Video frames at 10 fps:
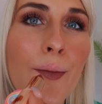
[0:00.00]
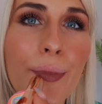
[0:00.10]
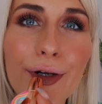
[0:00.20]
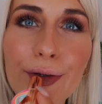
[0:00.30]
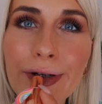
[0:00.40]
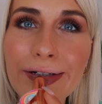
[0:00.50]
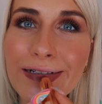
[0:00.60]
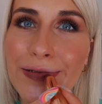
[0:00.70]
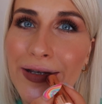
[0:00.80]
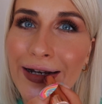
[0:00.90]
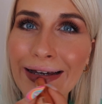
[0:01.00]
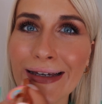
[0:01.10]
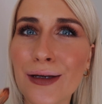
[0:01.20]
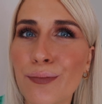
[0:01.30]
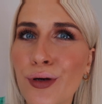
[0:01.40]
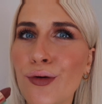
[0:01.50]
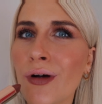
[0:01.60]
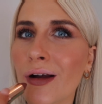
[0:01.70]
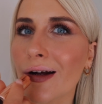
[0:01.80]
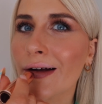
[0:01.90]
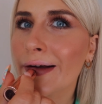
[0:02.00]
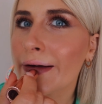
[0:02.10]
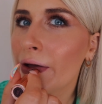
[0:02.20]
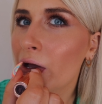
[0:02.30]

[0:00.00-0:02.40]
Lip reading: but I don't want it to be like poo color.